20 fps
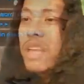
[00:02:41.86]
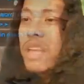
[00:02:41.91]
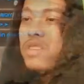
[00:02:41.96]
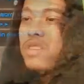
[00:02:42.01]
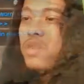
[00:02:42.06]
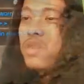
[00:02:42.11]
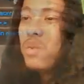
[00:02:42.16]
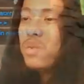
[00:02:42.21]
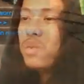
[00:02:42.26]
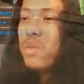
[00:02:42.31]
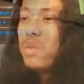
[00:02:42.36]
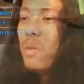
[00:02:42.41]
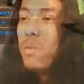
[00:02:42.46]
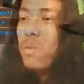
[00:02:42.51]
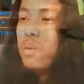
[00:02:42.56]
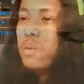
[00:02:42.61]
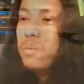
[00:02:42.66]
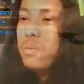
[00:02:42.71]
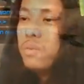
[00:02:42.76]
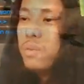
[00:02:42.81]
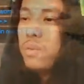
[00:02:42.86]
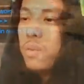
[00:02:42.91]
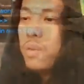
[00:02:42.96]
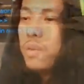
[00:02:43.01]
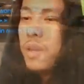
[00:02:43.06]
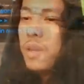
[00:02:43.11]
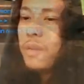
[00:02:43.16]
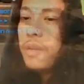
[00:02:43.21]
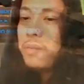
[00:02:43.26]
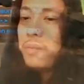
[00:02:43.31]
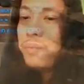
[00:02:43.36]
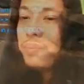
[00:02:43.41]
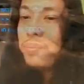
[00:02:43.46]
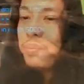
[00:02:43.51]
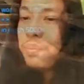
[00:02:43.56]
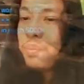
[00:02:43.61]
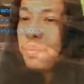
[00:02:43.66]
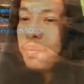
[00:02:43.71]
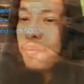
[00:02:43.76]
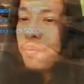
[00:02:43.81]
so slow. Okay,
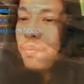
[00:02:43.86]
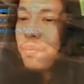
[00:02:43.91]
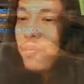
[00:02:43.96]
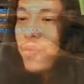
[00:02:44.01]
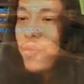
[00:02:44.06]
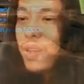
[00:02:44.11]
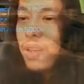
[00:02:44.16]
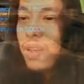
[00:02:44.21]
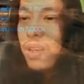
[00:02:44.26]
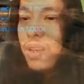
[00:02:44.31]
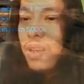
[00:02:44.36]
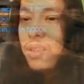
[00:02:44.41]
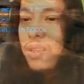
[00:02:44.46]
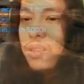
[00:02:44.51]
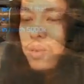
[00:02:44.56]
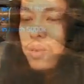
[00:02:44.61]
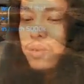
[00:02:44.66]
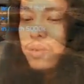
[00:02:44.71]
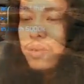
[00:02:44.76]
so